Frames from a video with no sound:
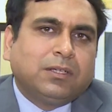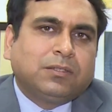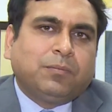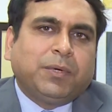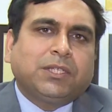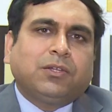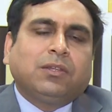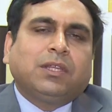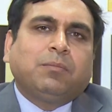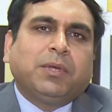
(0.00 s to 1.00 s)
So, based
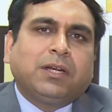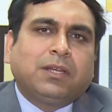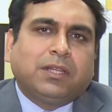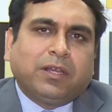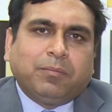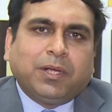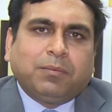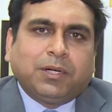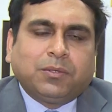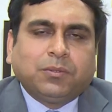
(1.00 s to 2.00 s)
on their merit, they will be
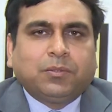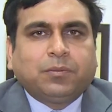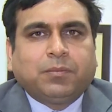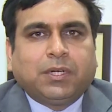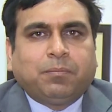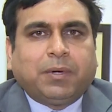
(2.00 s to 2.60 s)
able to uh,